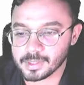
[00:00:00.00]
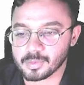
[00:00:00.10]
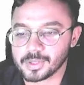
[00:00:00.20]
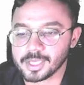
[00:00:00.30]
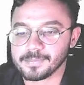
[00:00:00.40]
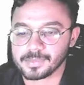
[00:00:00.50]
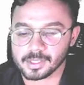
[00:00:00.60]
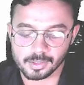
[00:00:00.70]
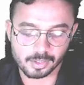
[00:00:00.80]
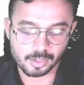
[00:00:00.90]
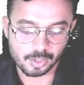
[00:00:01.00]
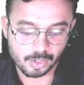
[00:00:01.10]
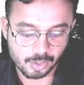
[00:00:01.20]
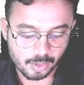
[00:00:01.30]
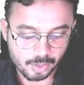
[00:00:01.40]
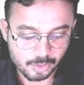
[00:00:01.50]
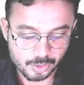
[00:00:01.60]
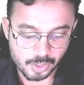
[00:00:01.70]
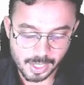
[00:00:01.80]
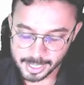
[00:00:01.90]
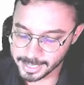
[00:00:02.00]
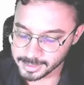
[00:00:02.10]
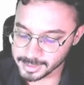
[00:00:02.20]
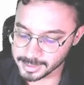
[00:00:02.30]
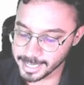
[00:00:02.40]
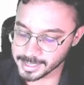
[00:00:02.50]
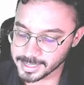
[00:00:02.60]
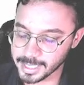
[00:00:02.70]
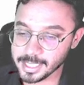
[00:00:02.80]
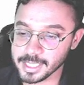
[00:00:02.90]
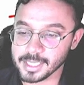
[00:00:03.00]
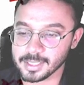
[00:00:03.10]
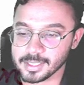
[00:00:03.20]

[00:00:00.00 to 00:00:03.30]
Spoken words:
Okay. So next is HIE.